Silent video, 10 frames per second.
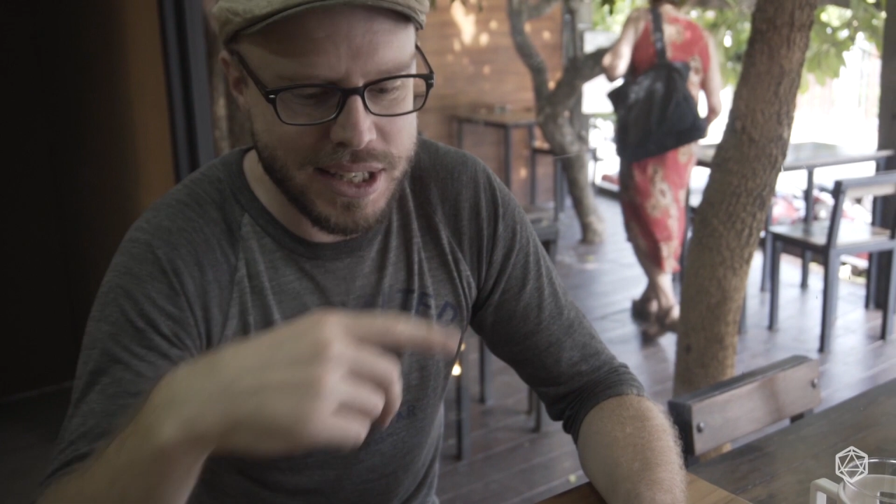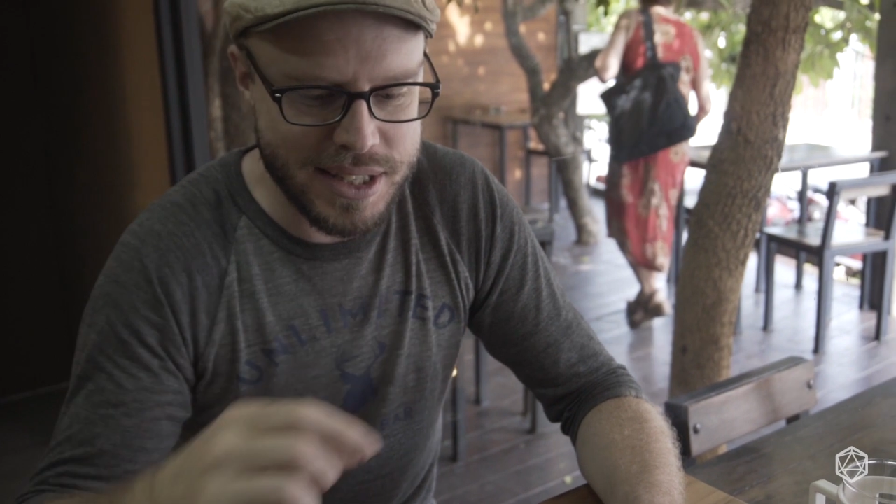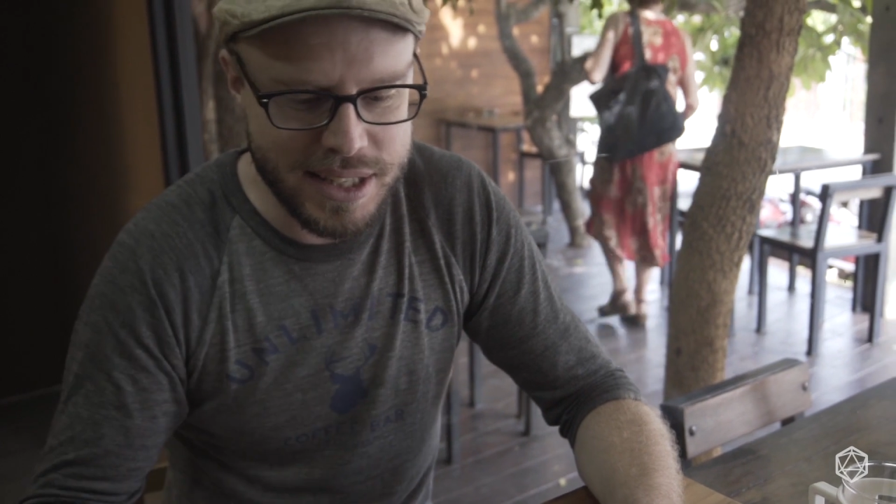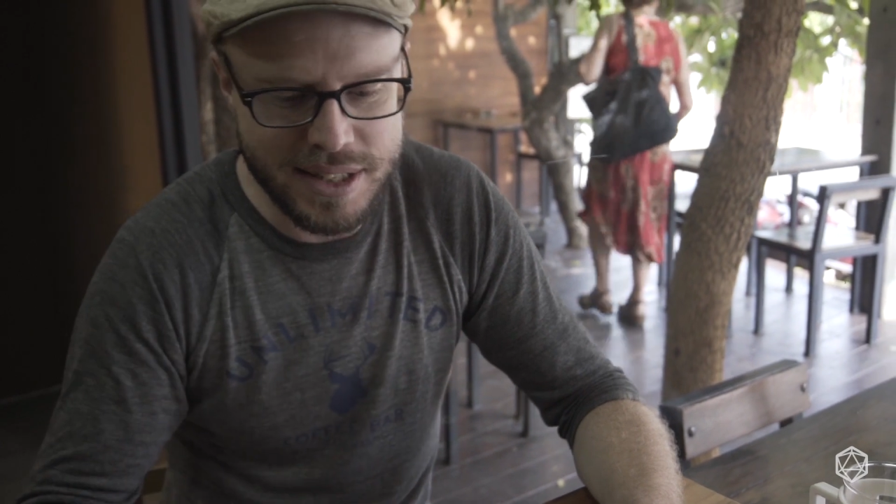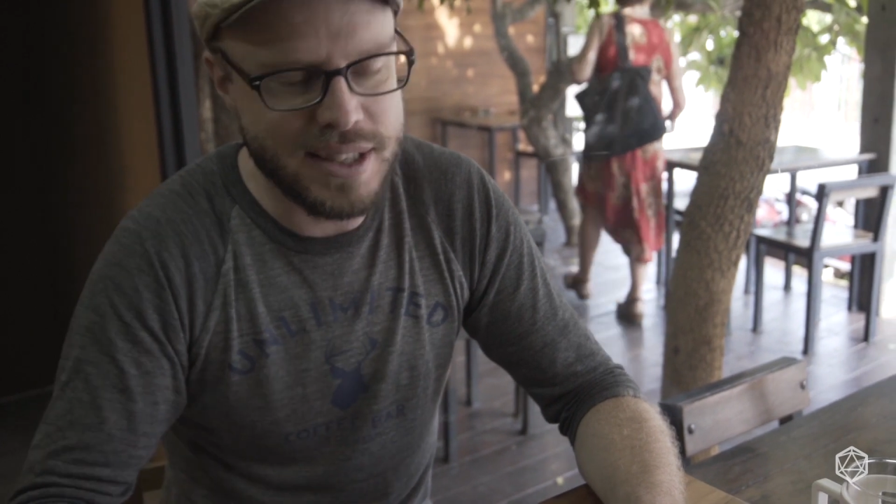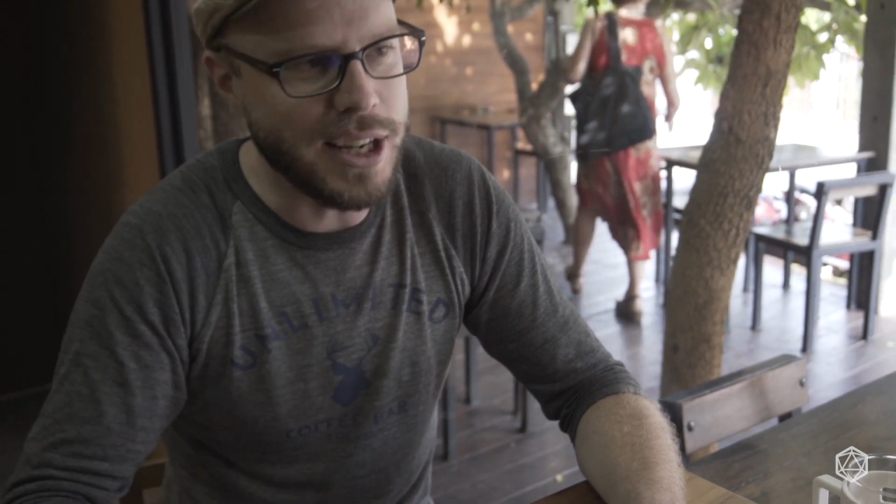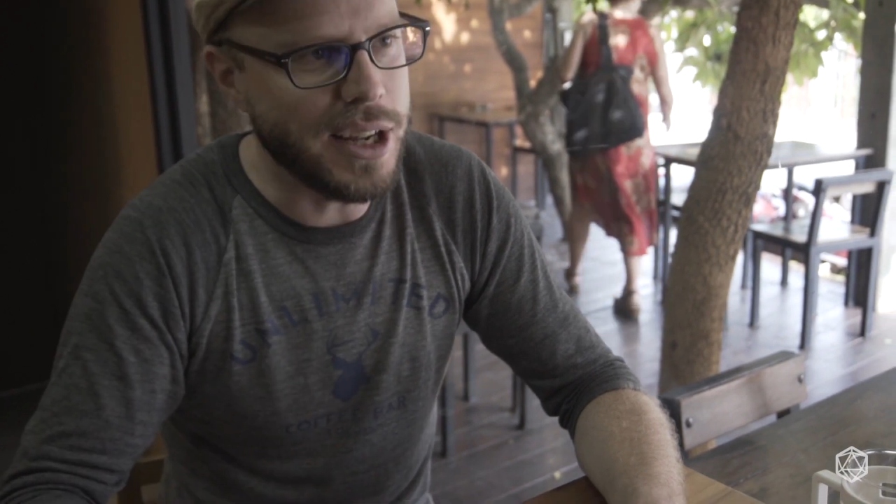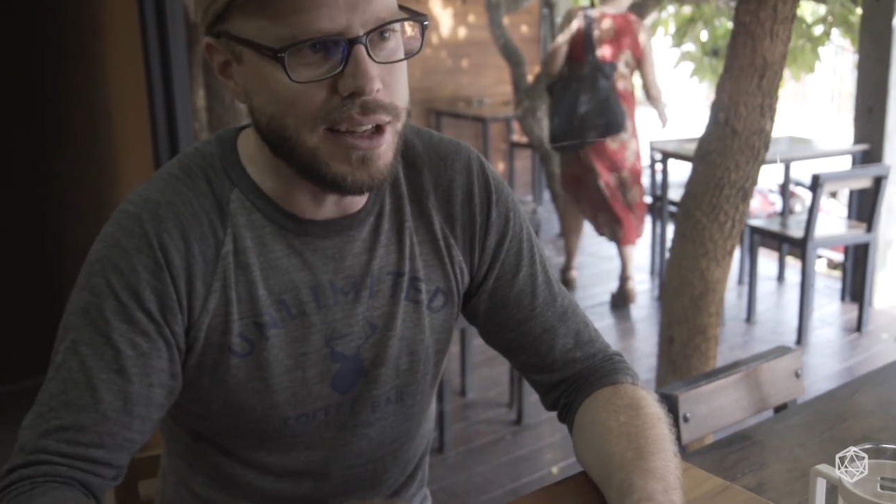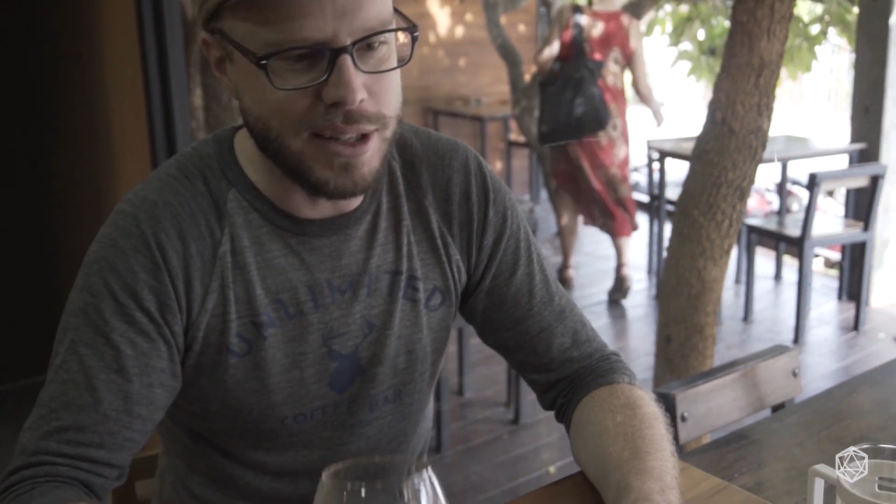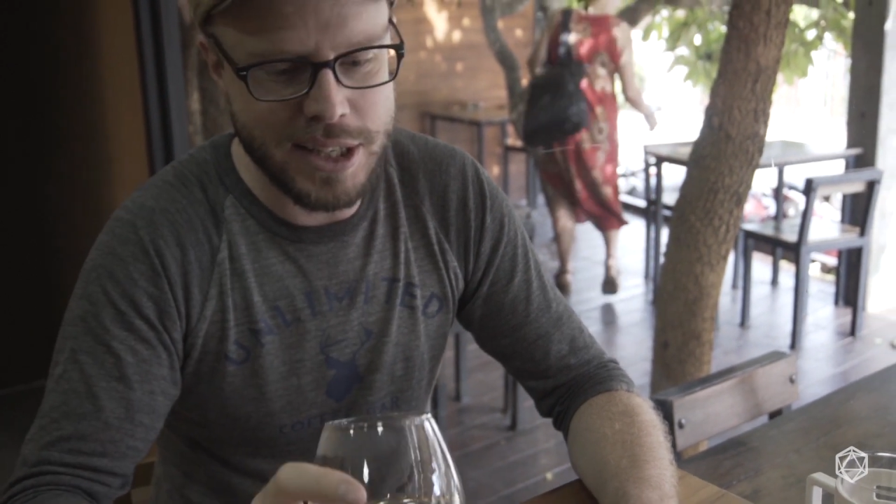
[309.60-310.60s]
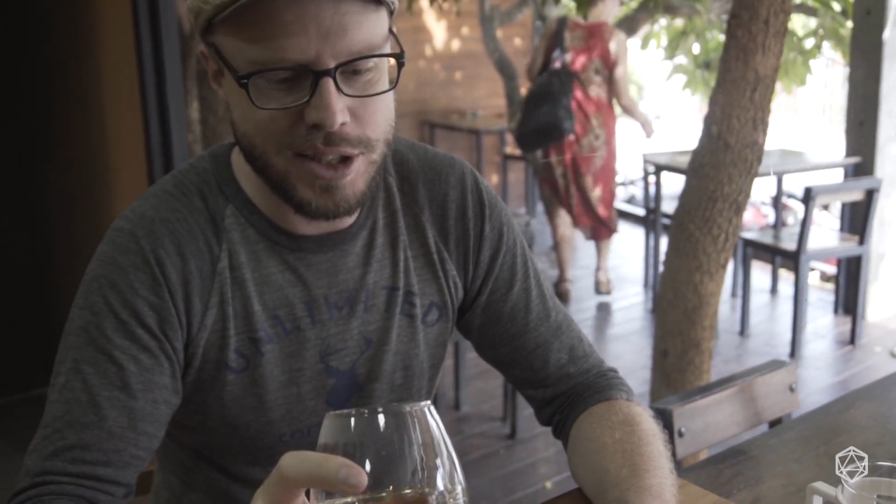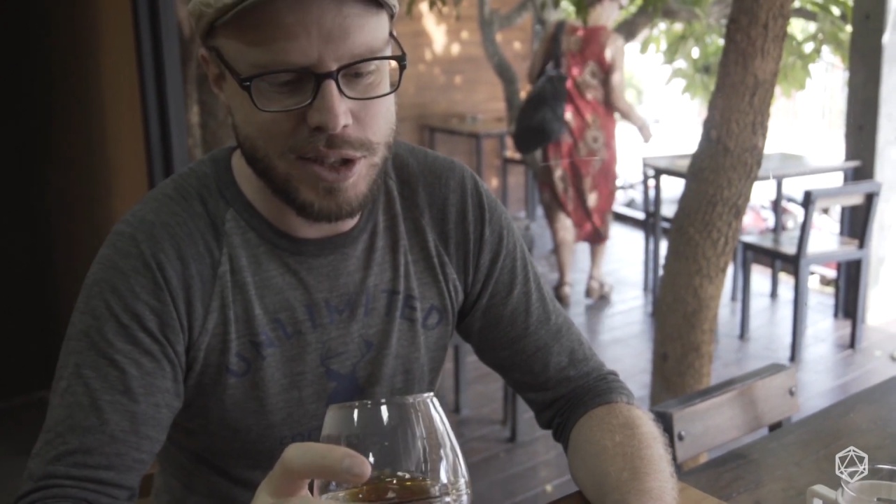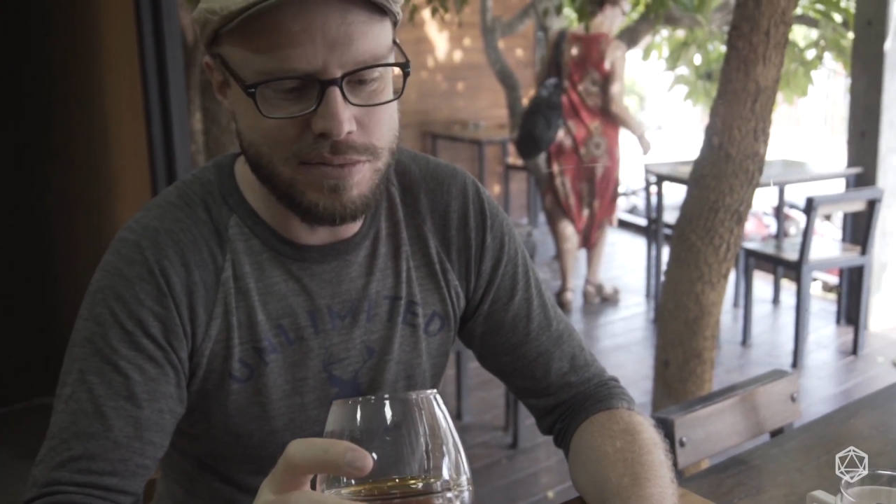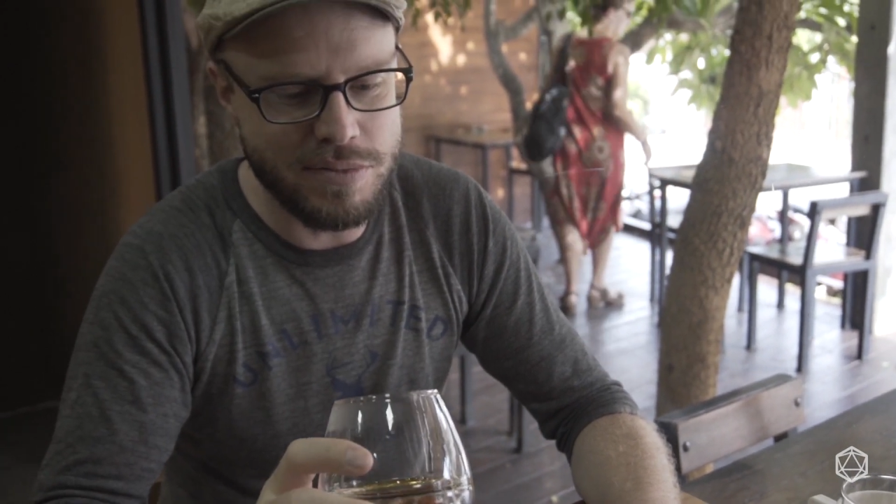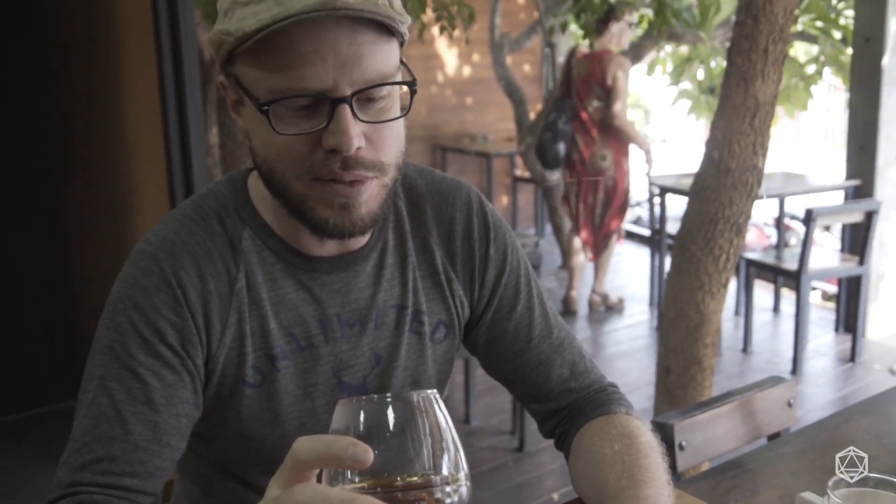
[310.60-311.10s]
As this,
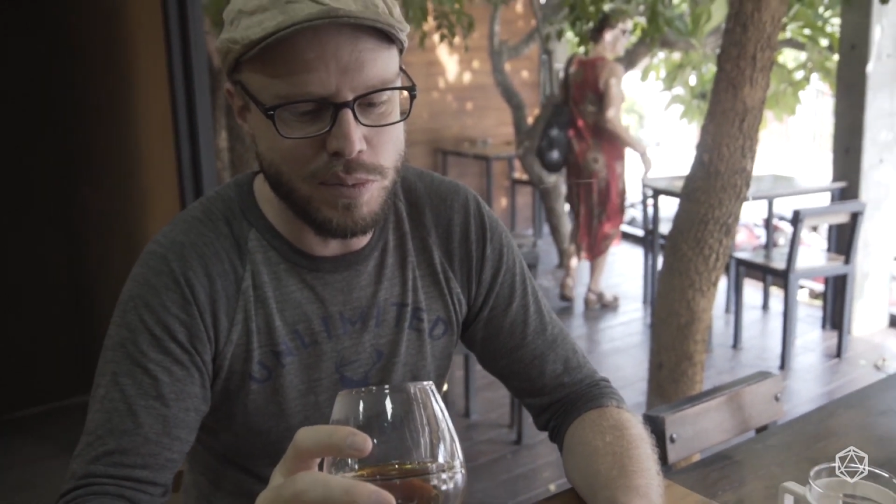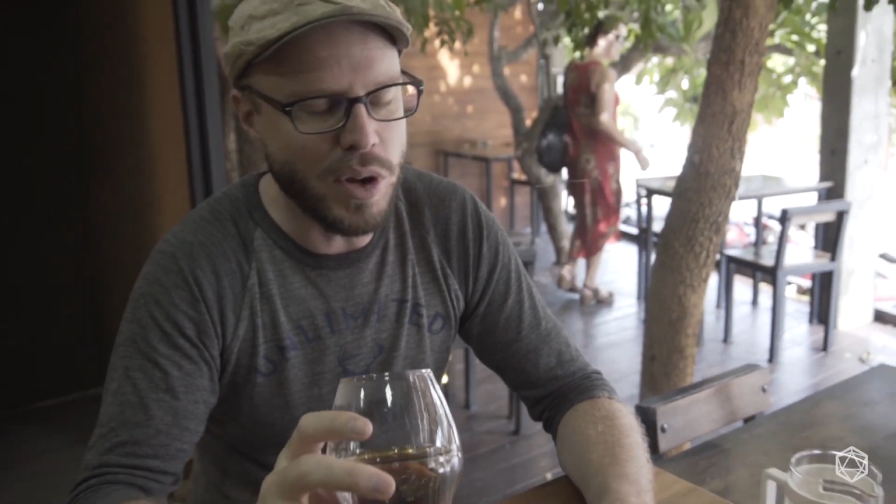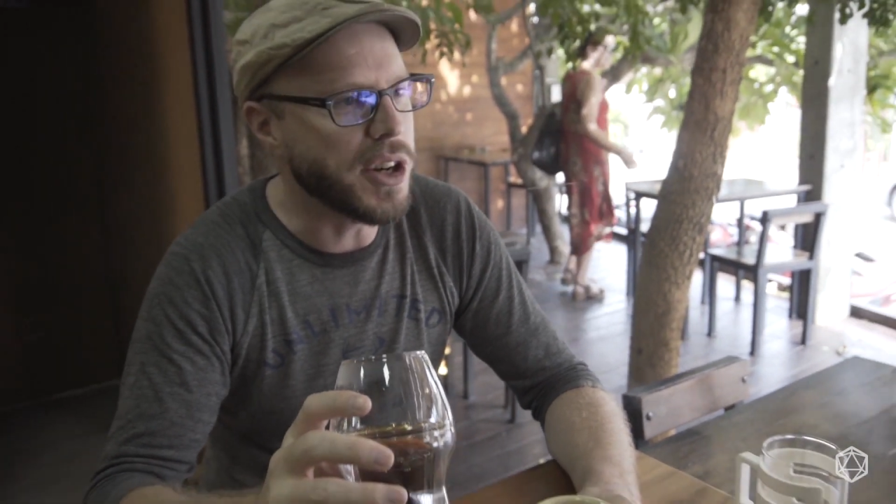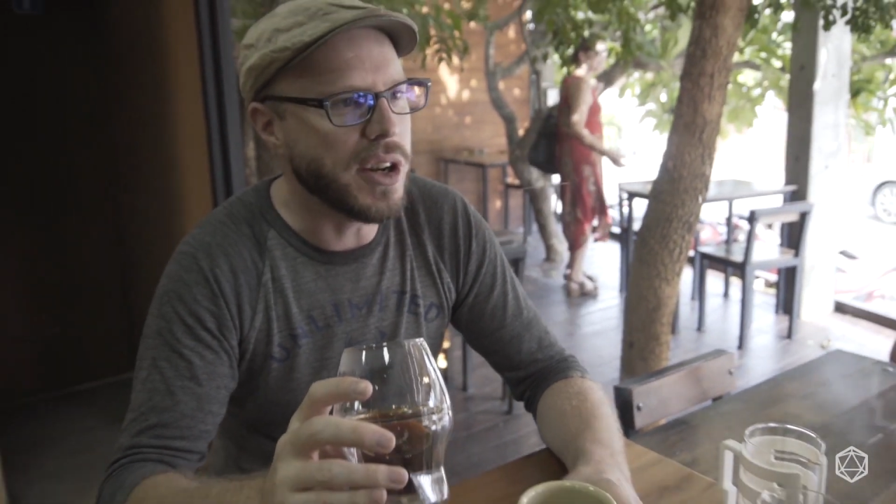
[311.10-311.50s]
I